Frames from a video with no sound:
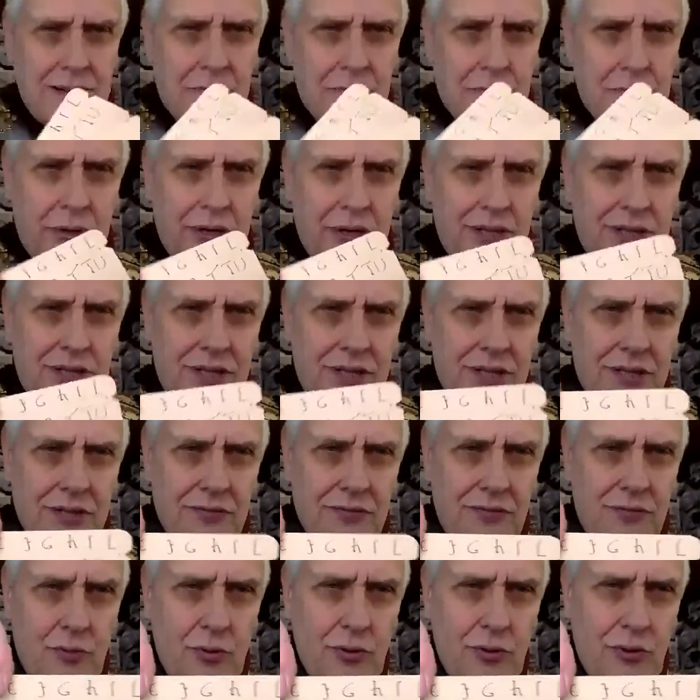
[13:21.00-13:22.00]
pieces
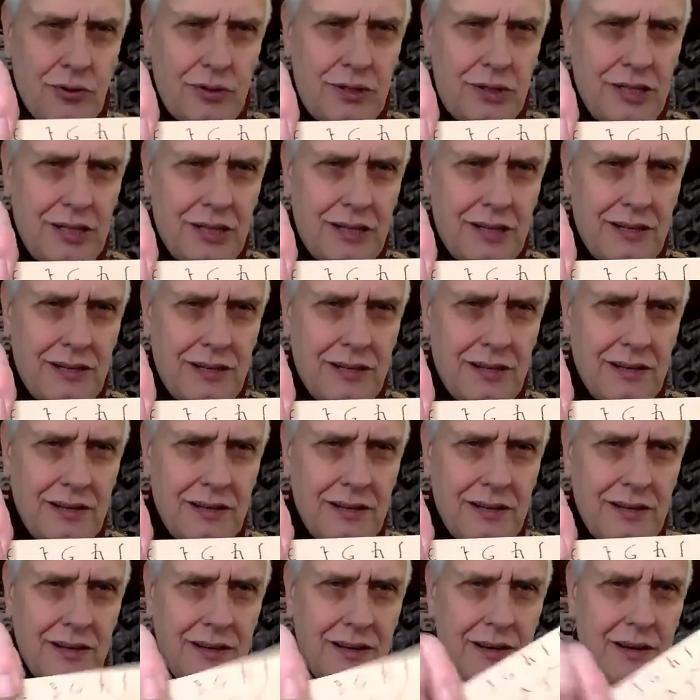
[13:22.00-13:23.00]
of wood,
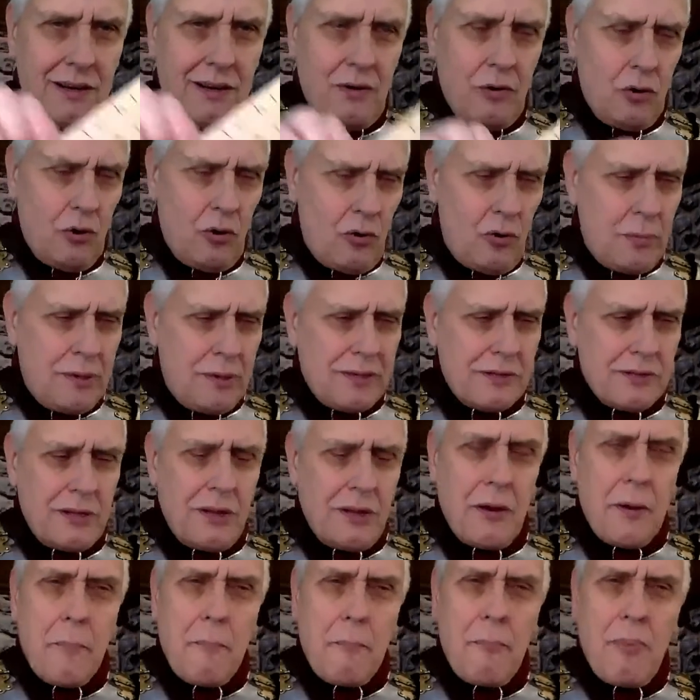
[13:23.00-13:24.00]
almost
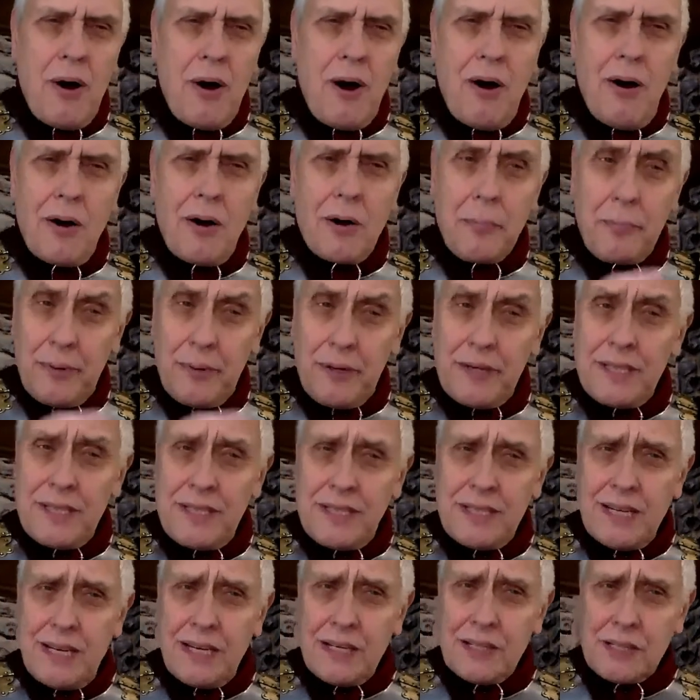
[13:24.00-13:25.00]
like bark, but it is
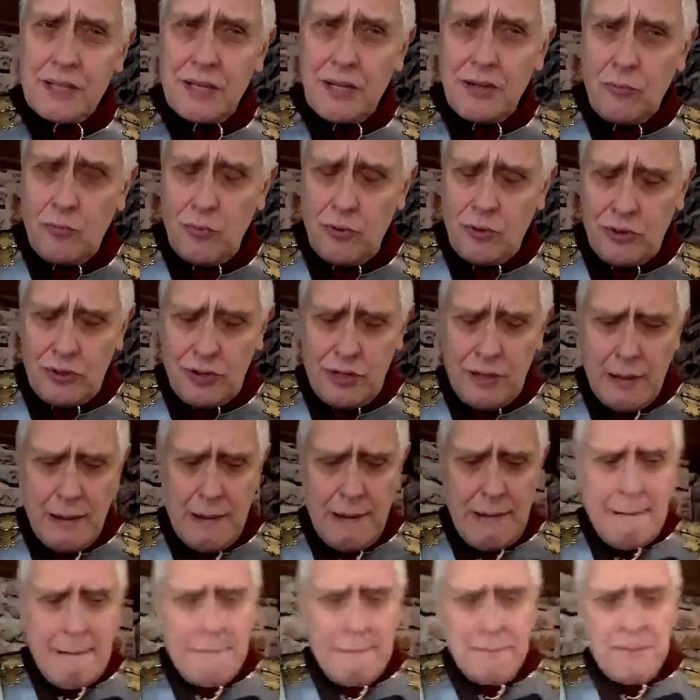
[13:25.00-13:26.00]
actually wood.
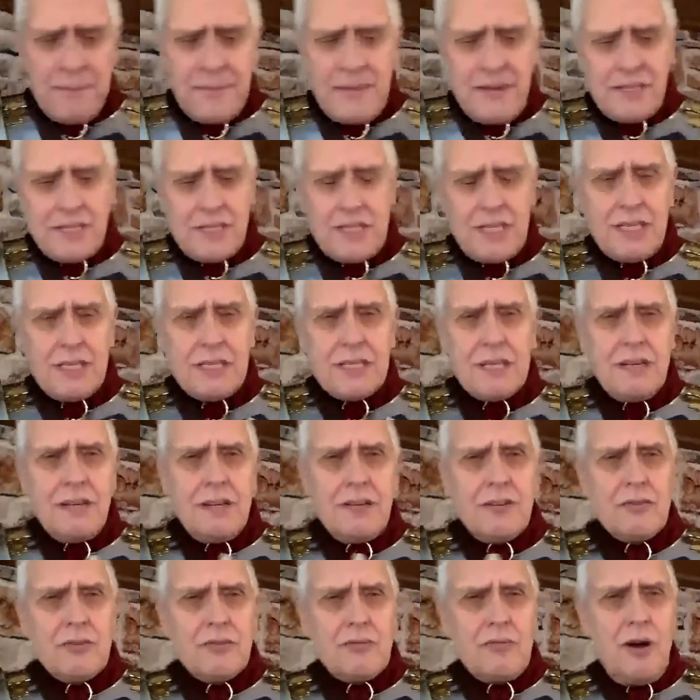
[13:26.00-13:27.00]
This is
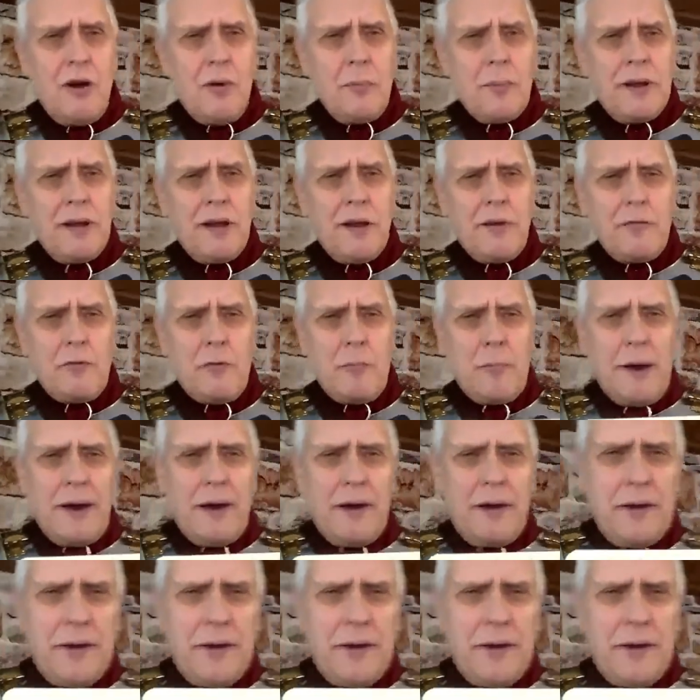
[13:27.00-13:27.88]
the Roman alphabet.